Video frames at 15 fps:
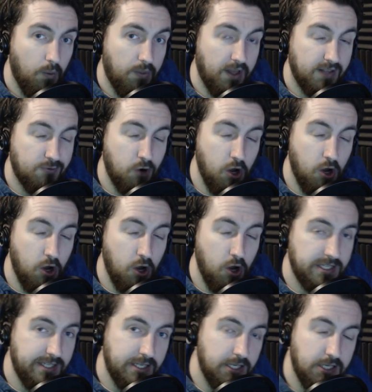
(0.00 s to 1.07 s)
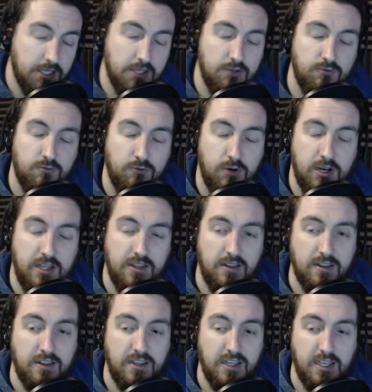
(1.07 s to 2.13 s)
That rhymed. I didn't really
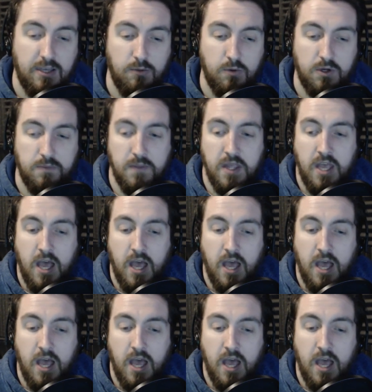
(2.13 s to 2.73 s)
think it would.